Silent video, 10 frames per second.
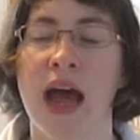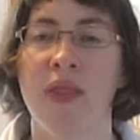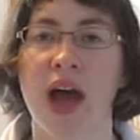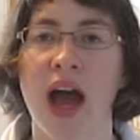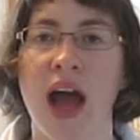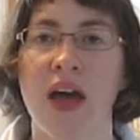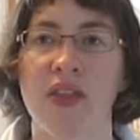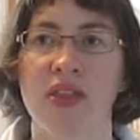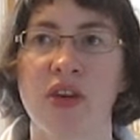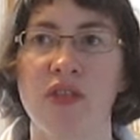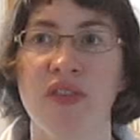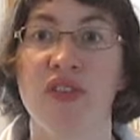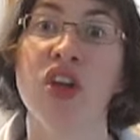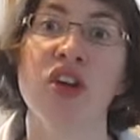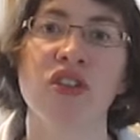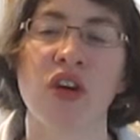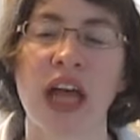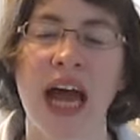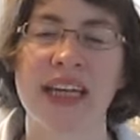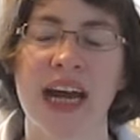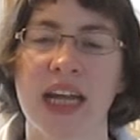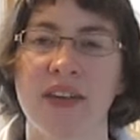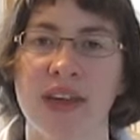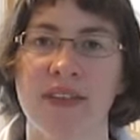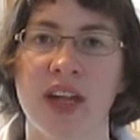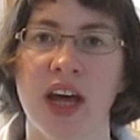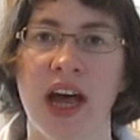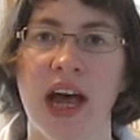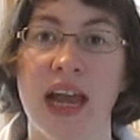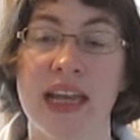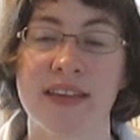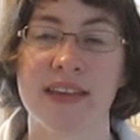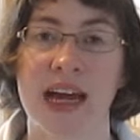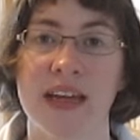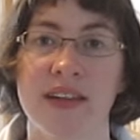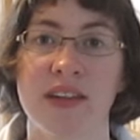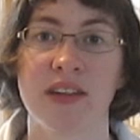and that the refusal had kind of given her an insight